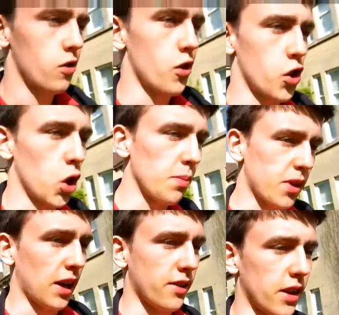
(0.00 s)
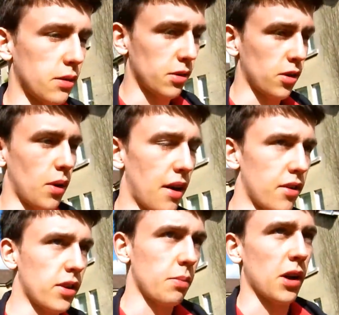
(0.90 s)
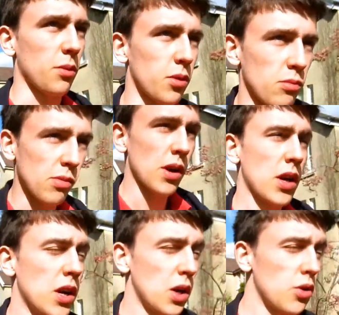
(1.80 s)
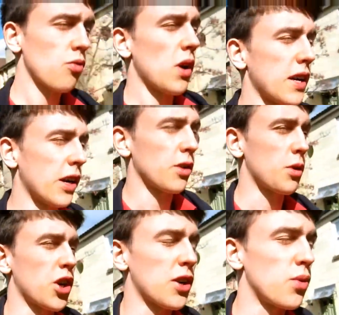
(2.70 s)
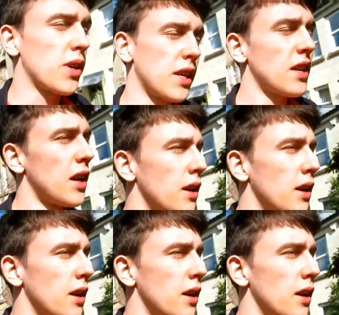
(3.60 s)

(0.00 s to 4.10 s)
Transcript: the shops like Sainsbury's or whatever to pick up some right guard, which I do need,